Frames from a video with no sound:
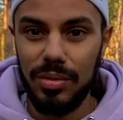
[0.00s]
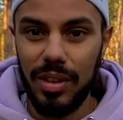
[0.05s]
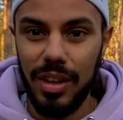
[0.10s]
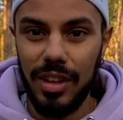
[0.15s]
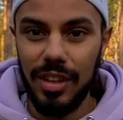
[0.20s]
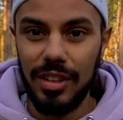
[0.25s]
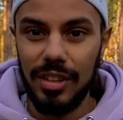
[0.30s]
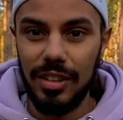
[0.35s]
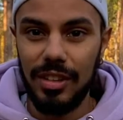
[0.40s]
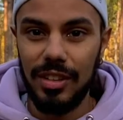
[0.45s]

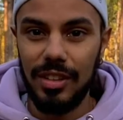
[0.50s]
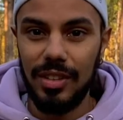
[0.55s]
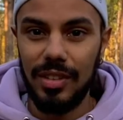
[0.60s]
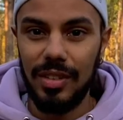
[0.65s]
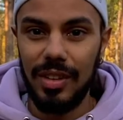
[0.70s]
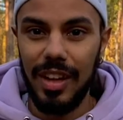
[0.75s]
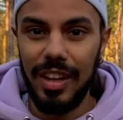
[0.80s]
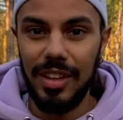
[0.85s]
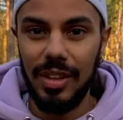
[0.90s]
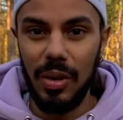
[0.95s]
find,
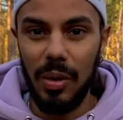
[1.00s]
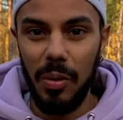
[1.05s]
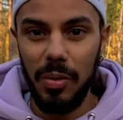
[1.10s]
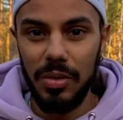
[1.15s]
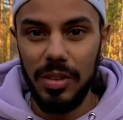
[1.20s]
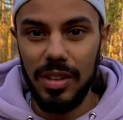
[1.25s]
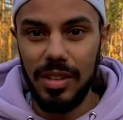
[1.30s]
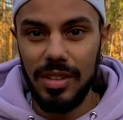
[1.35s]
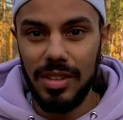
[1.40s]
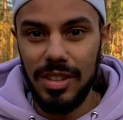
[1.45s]
and
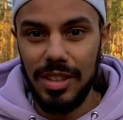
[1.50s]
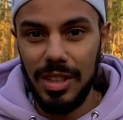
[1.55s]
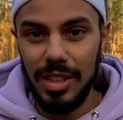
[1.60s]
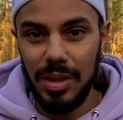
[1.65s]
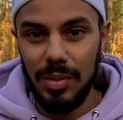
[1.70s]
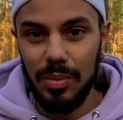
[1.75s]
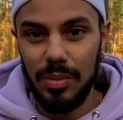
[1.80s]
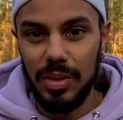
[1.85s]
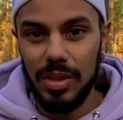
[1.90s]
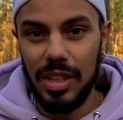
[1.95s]
often
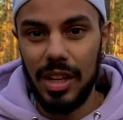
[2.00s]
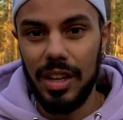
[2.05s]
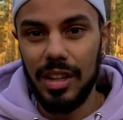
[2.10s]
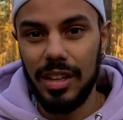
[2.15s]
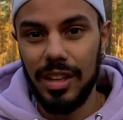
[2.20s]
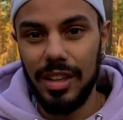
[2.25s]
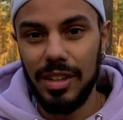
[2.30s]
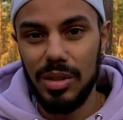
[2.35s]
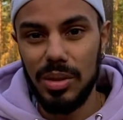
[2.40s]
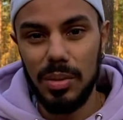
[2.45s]
seems that
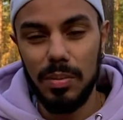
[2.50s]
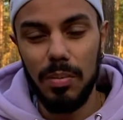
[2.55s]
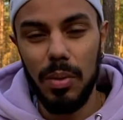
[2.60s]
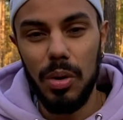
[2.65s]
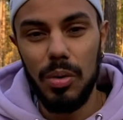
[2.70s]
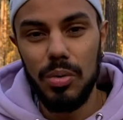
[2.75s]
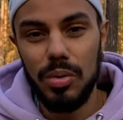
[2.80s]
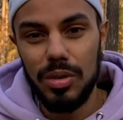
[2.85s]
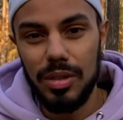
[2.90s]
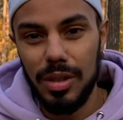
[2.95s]
it's
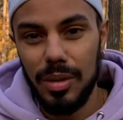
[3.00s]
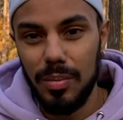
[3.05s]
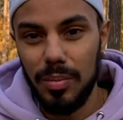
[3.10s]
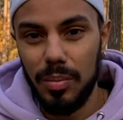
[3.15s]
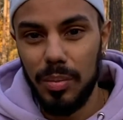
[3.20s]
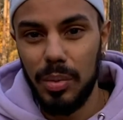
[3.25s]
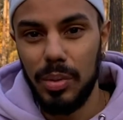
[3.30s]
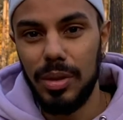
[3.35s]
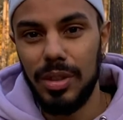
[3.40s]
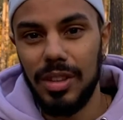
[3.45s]
most
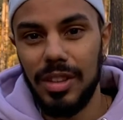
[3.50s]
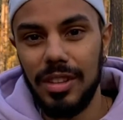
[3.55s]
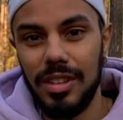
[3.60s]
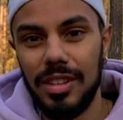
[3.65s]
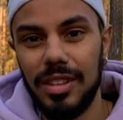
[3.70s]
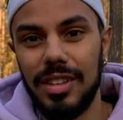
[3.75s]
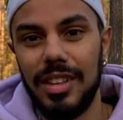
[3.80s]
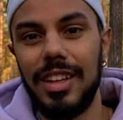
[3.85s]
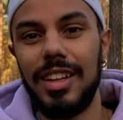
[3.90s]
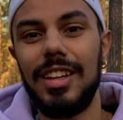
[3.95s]
important
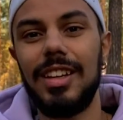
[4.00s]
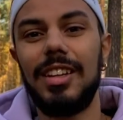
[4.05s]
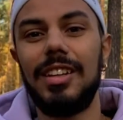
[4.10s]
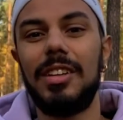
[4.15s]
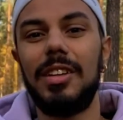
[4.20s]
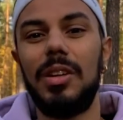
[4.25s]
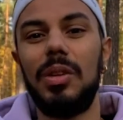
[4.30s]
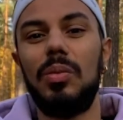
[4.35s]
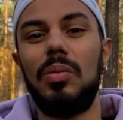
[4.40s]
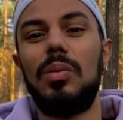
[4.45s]
thing
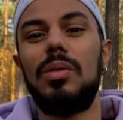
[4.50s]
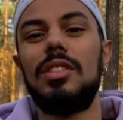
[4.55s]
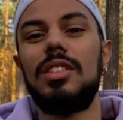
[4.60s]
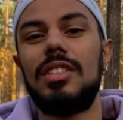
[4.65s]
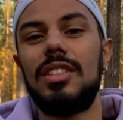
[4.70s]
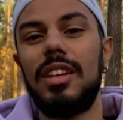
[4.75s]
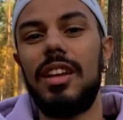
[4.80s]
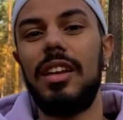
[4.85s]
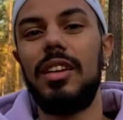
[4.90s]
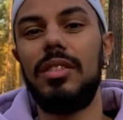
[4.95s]
in one's
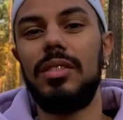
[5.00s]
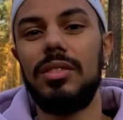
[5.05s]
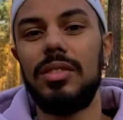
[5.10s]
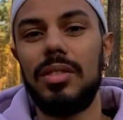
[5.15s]
life.